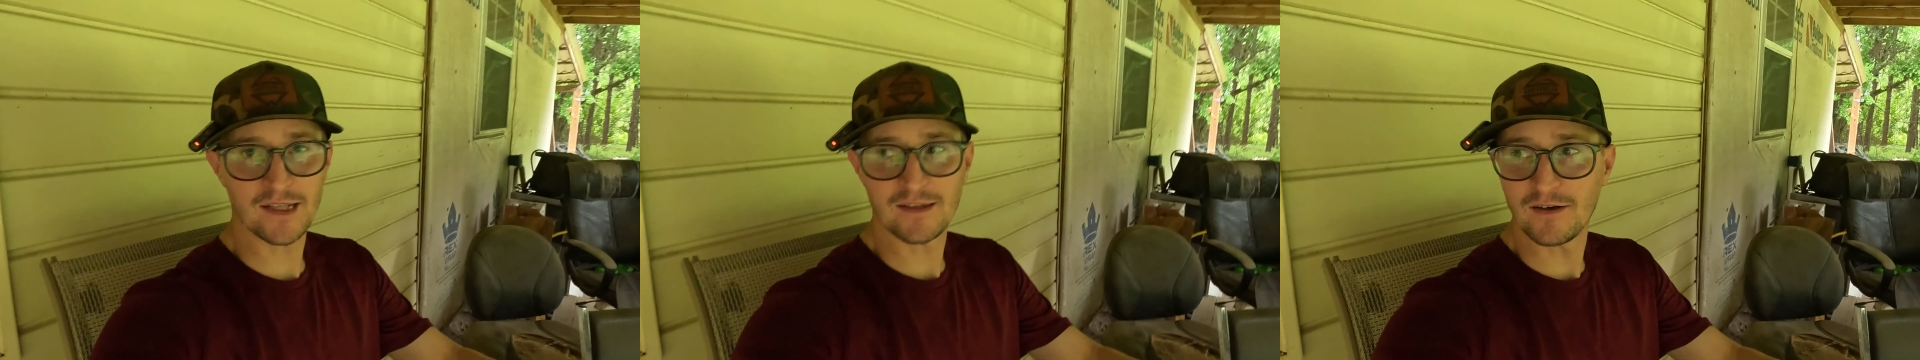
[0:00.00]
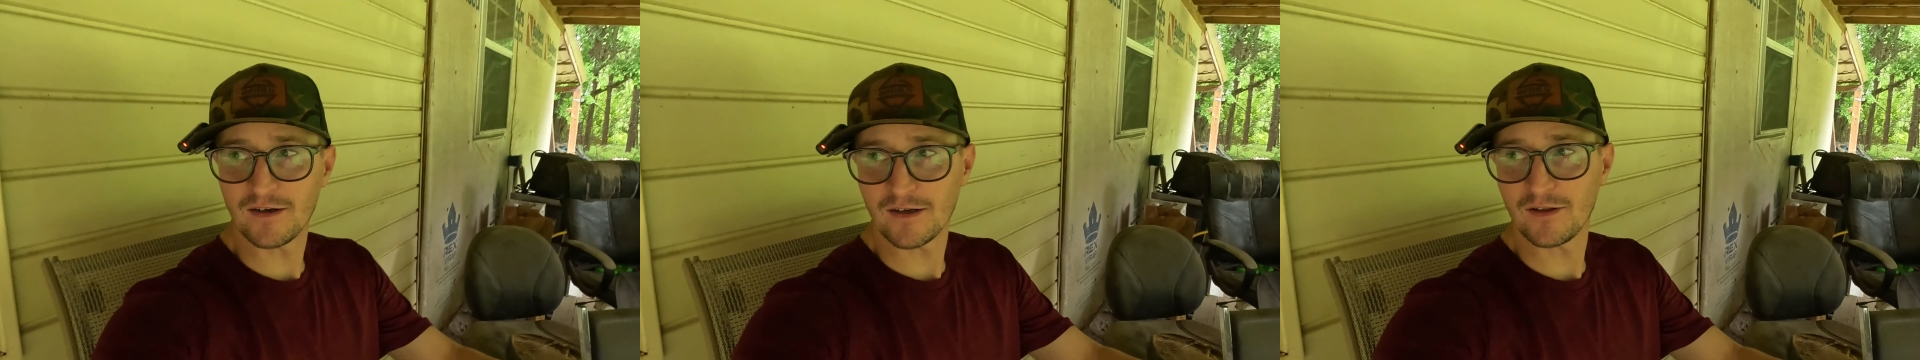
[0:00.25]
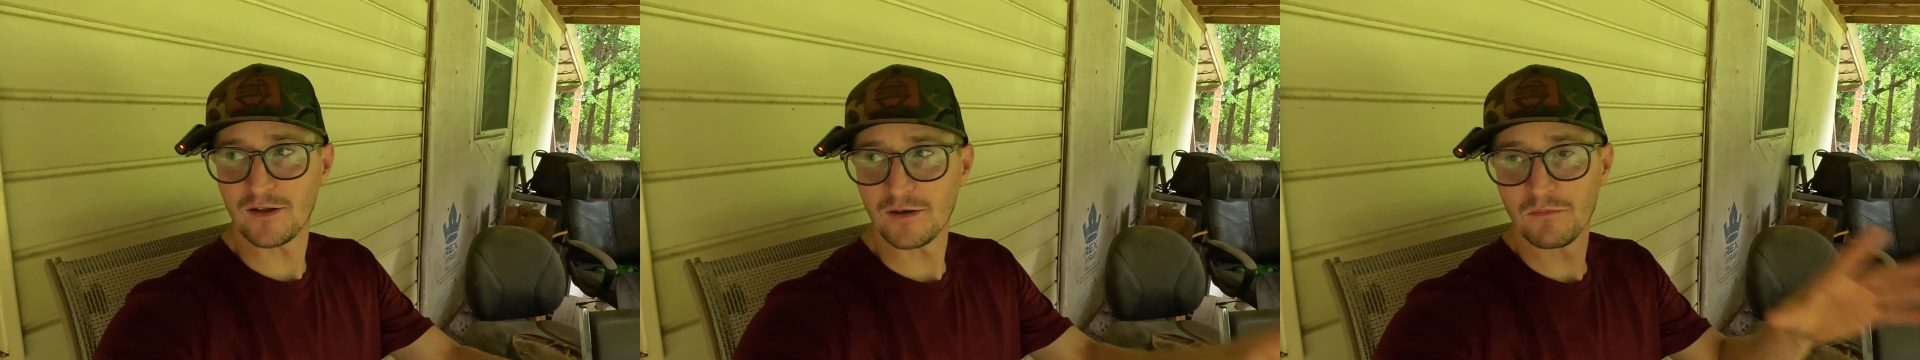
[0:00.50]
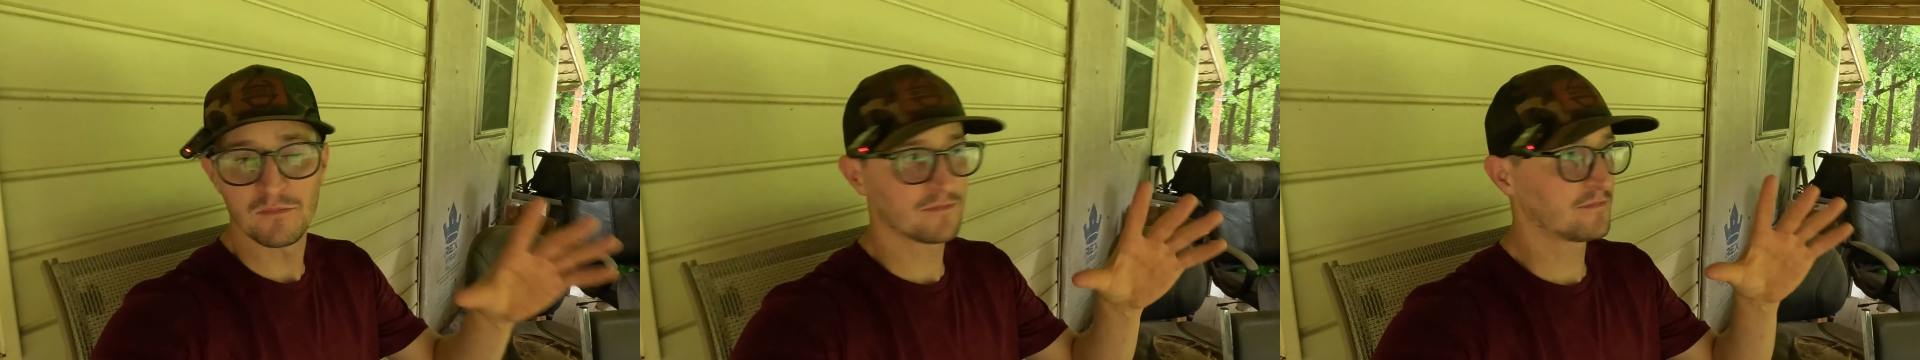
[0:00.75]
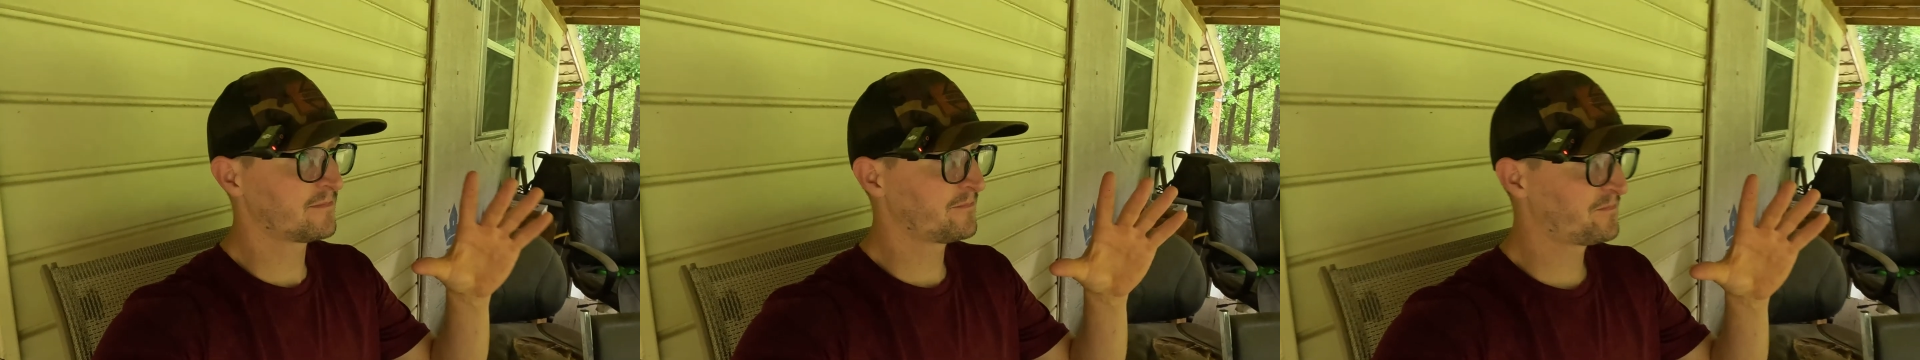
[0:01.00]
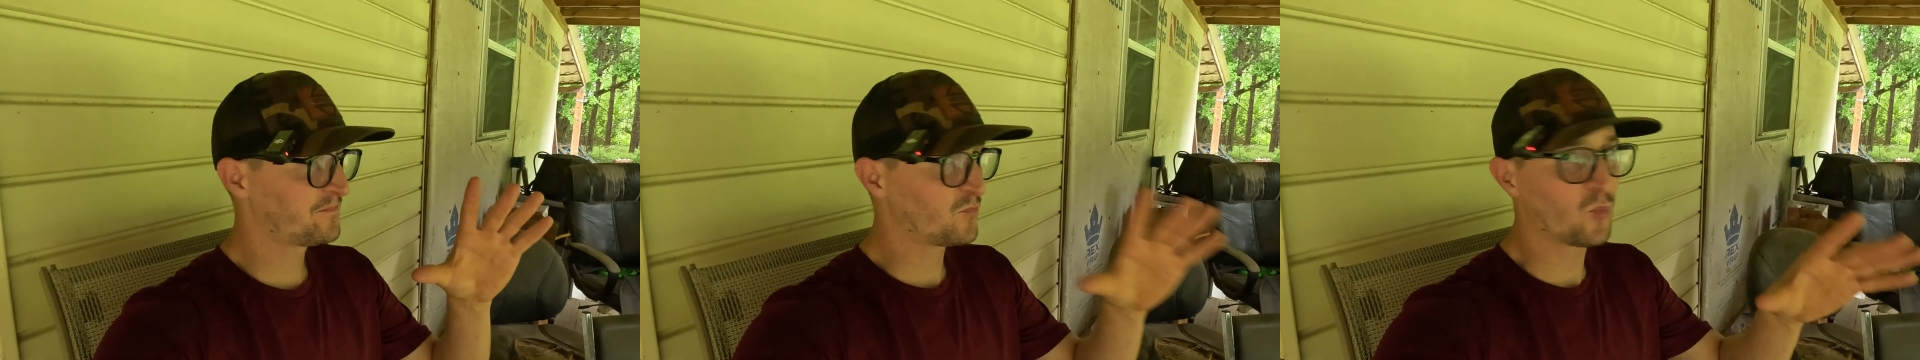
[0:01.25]
at the hunting club
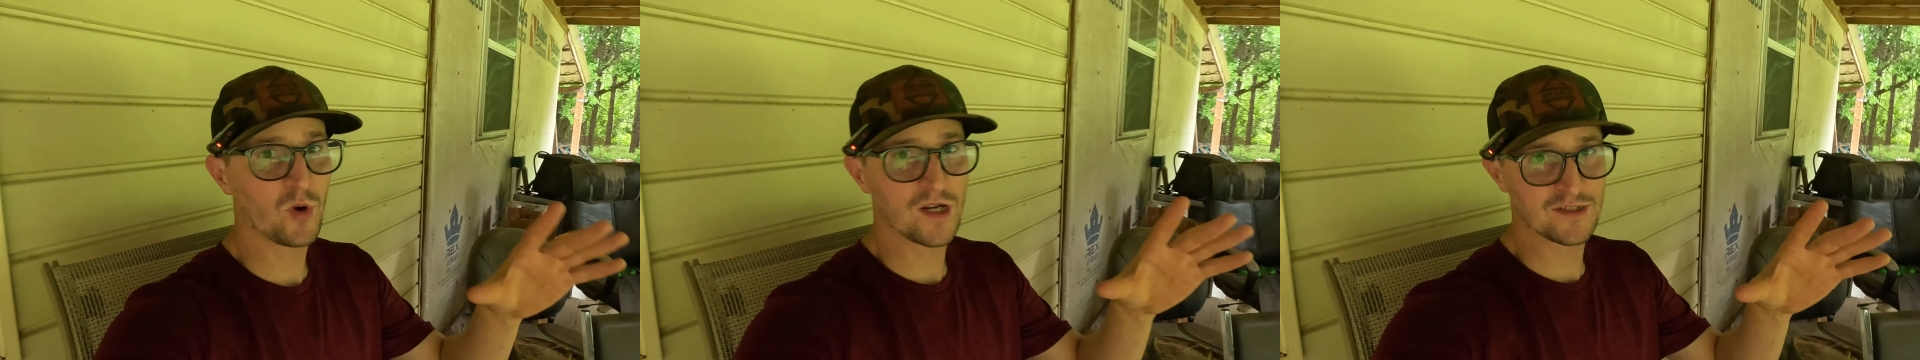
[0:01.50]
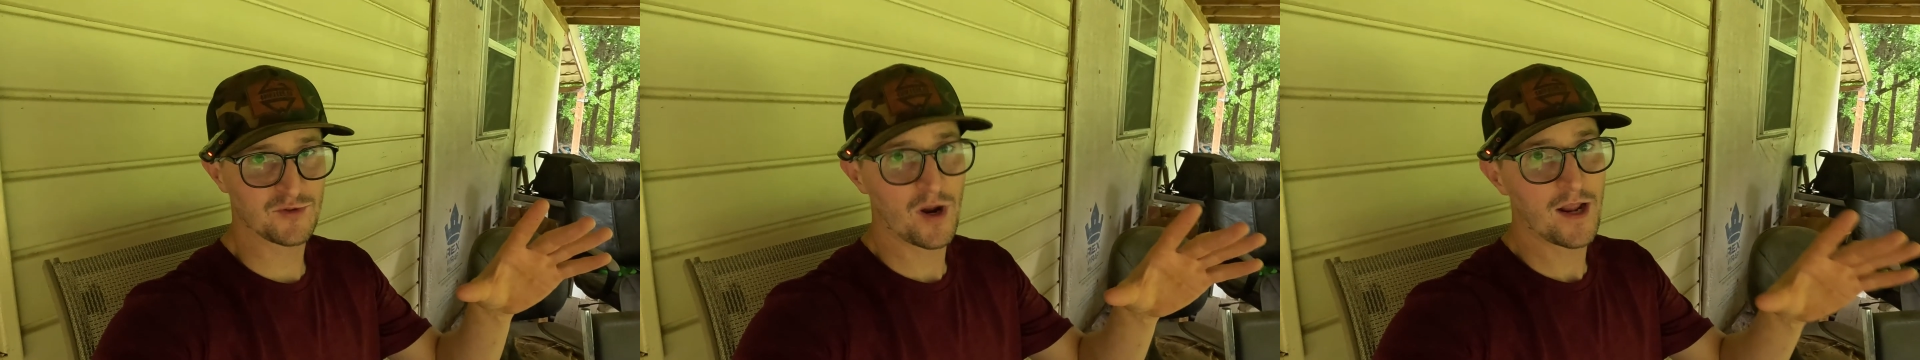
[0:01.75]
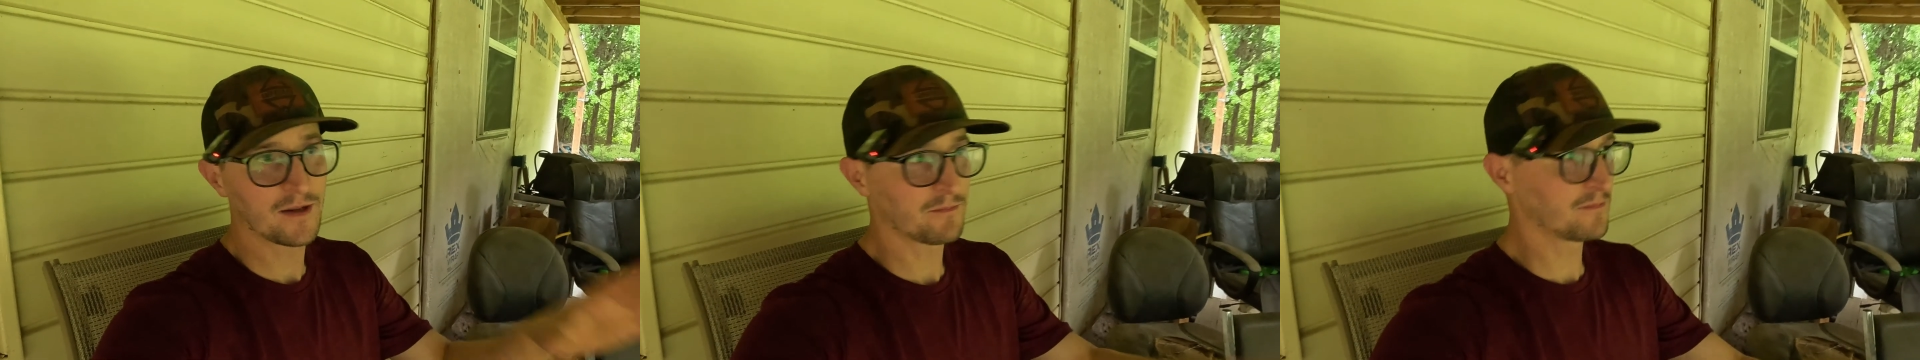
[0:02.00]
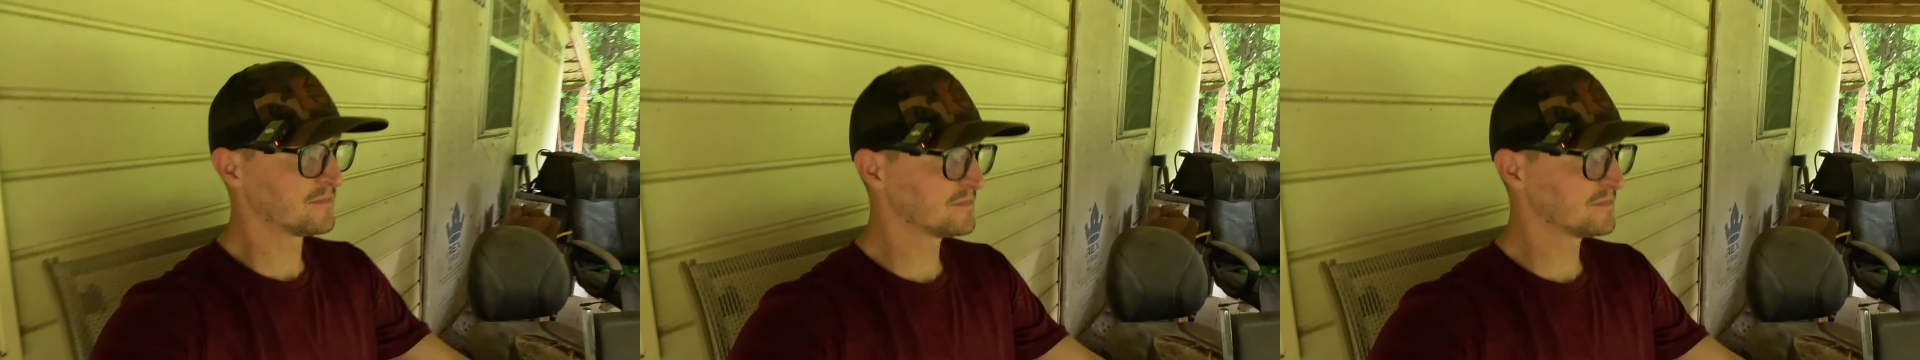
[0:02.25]
when it's raining.